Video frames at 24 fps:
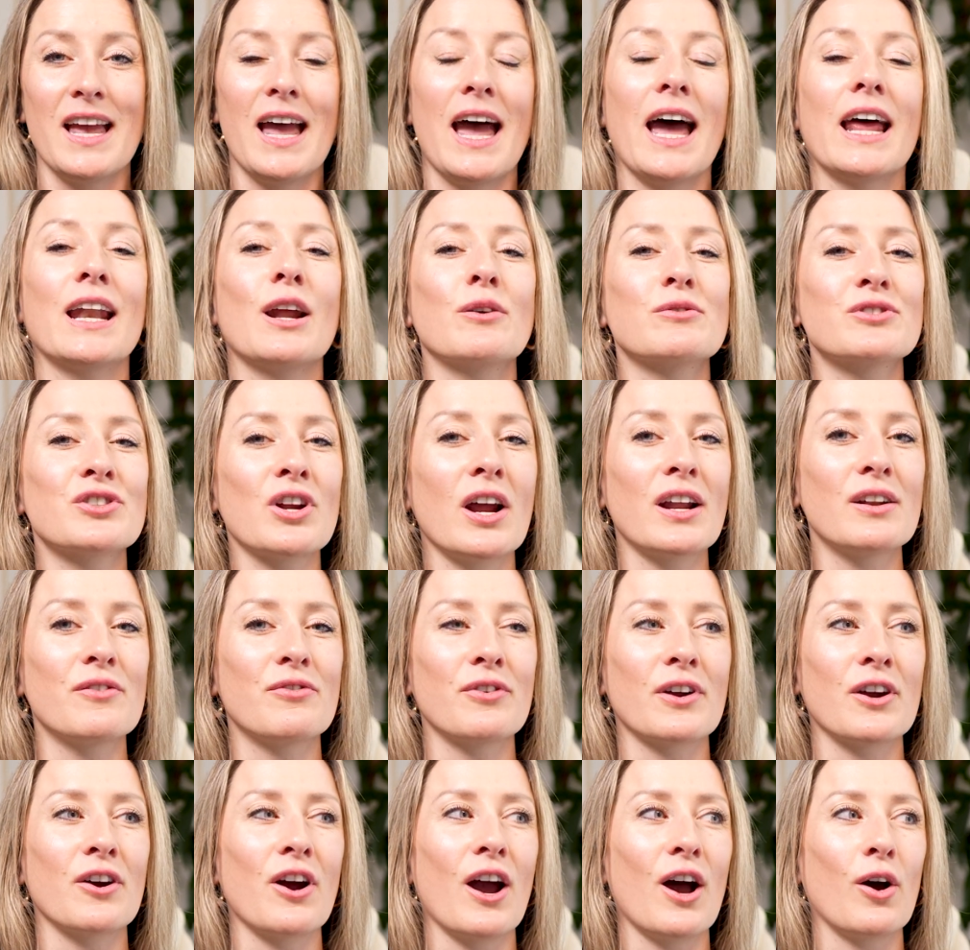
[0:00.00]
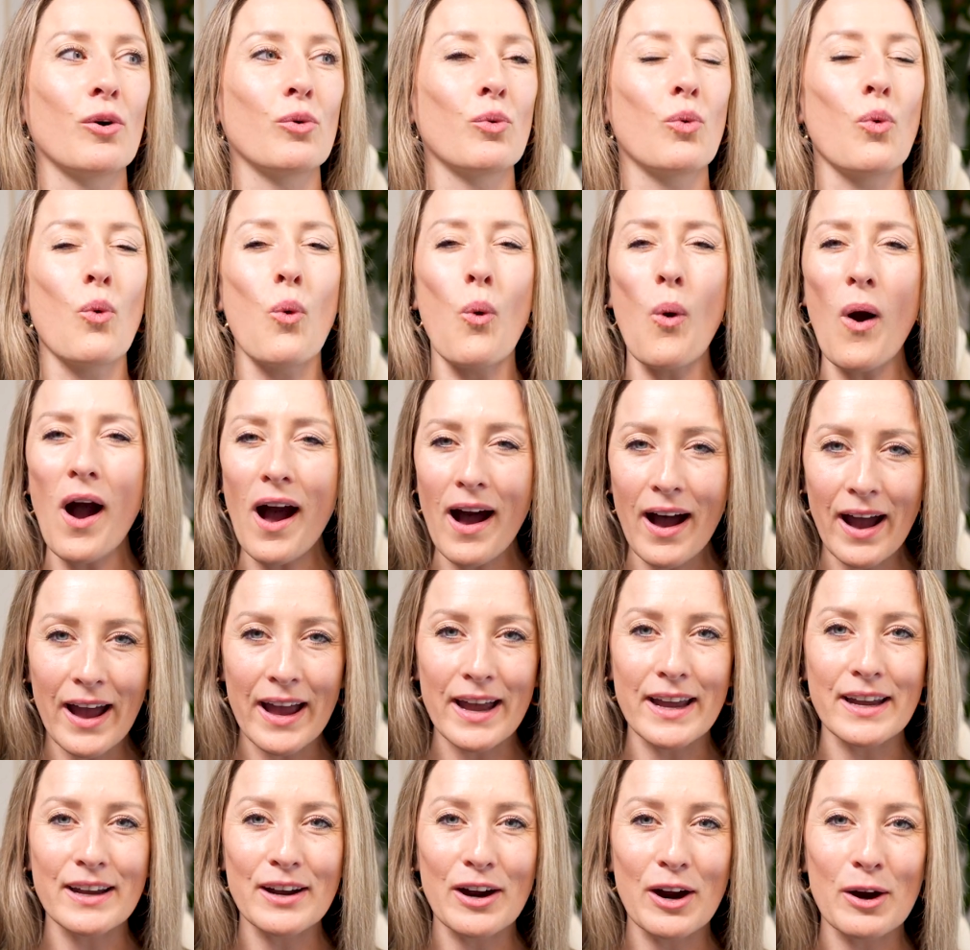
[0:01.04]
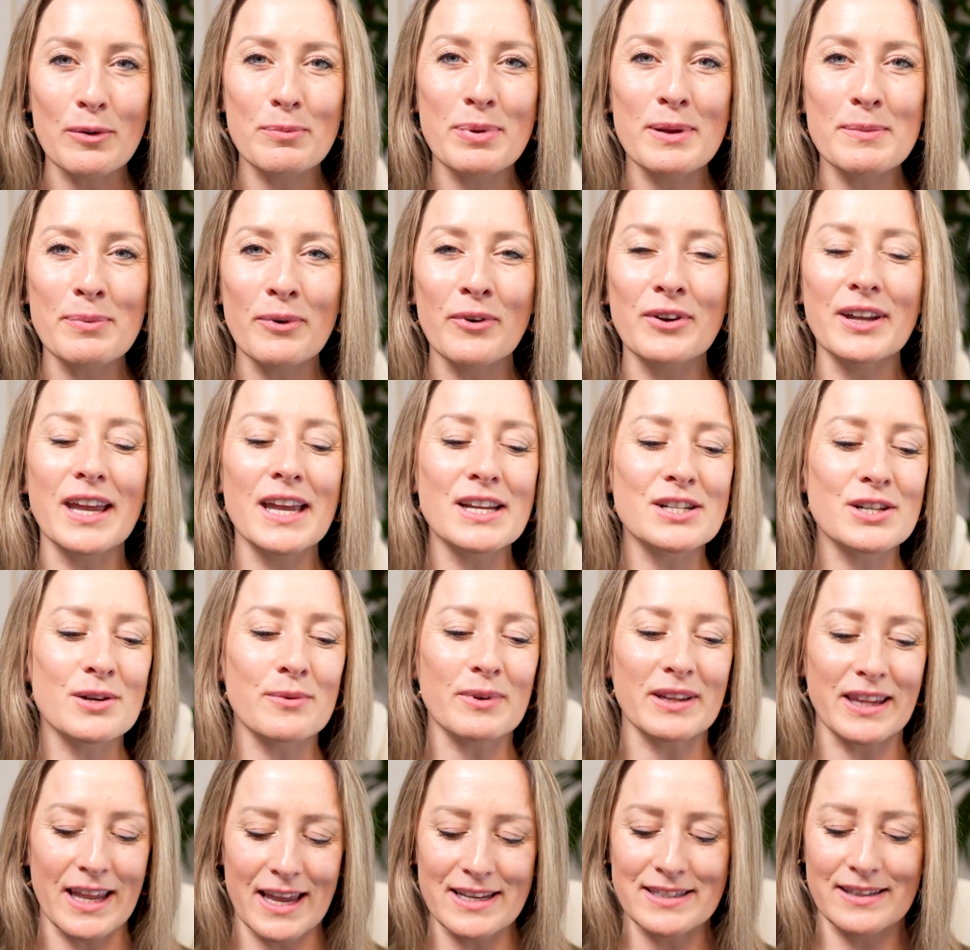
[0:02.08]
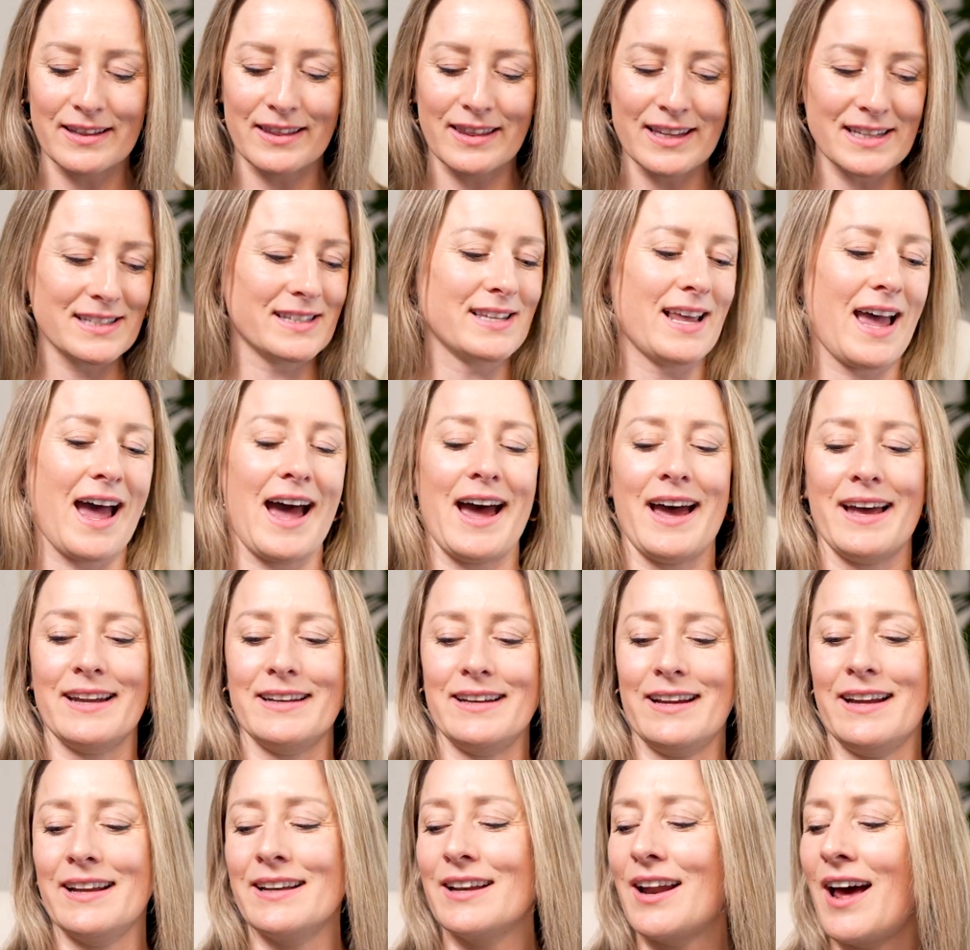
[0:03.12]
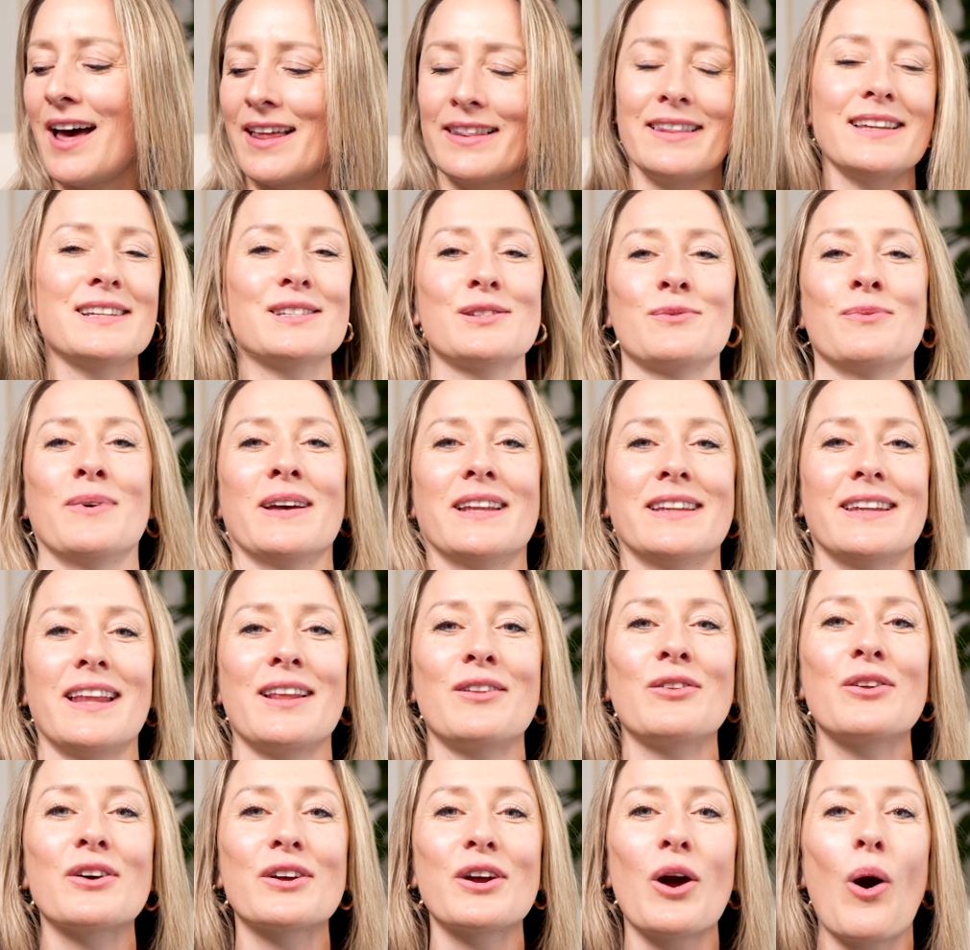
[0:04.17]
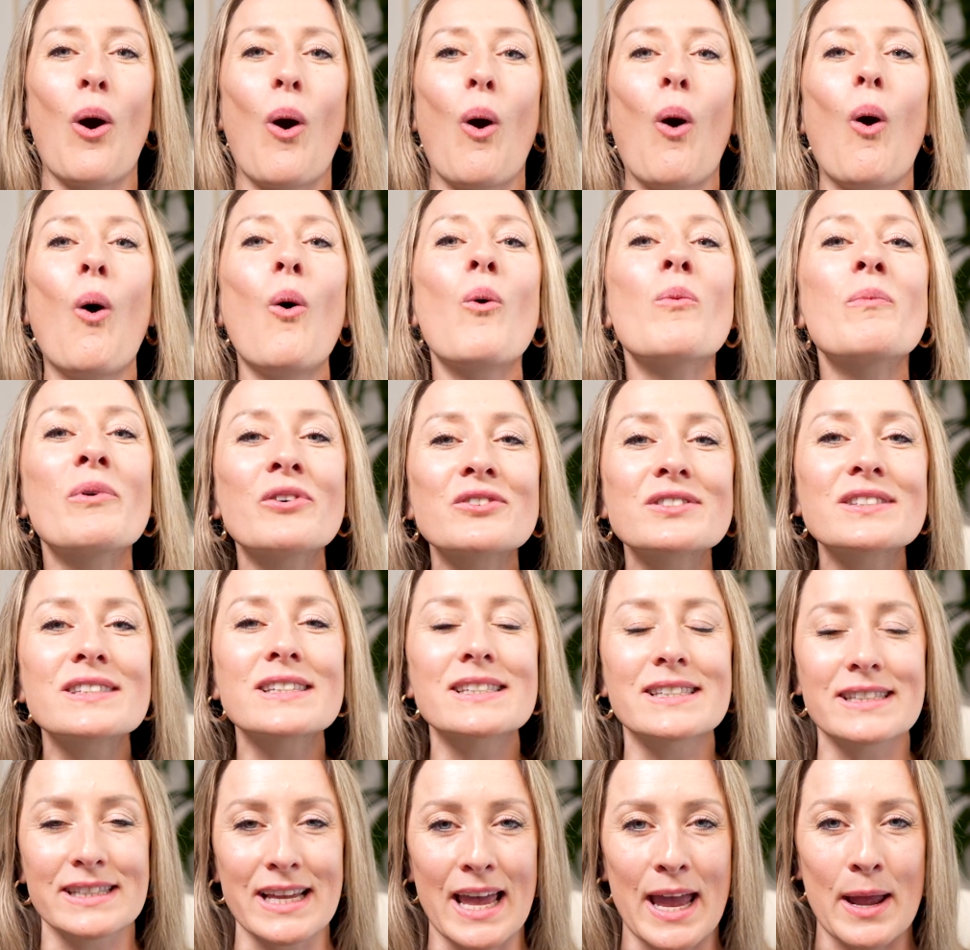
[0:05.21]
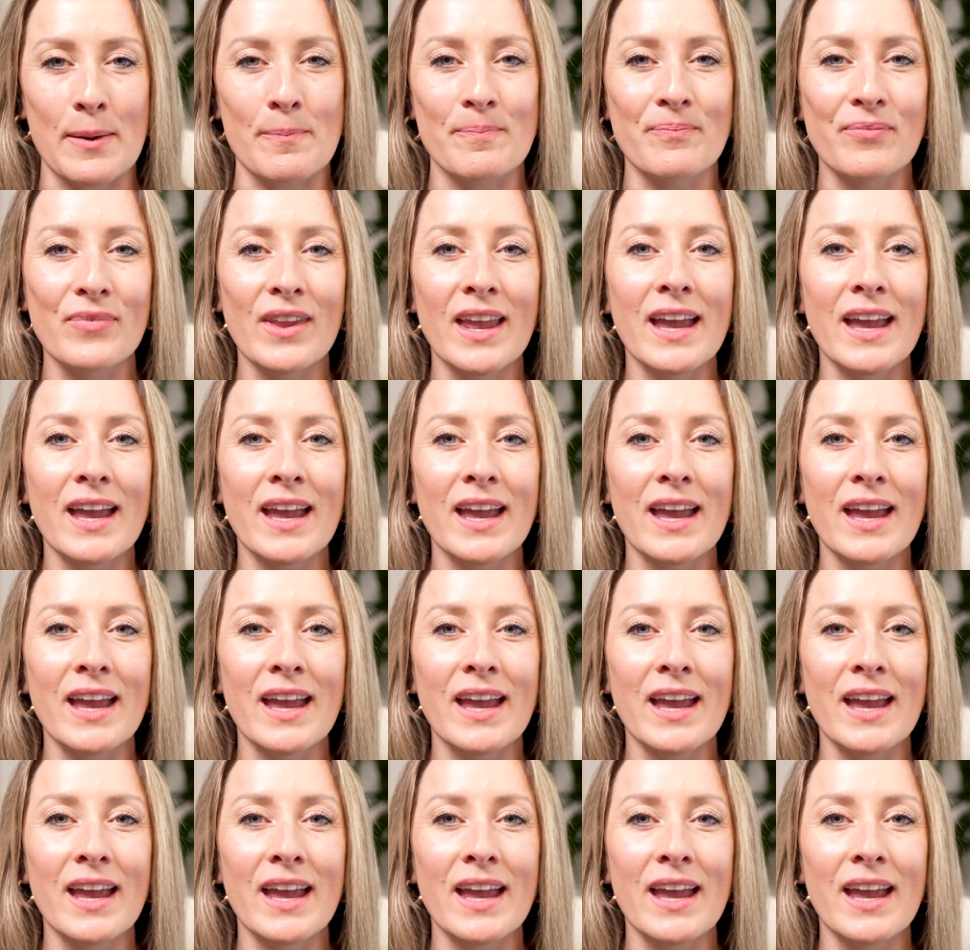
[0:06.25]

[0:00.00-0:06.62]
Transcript: And I was trying to figure out, why are people engaging with this ad and not this one? They look almost the same.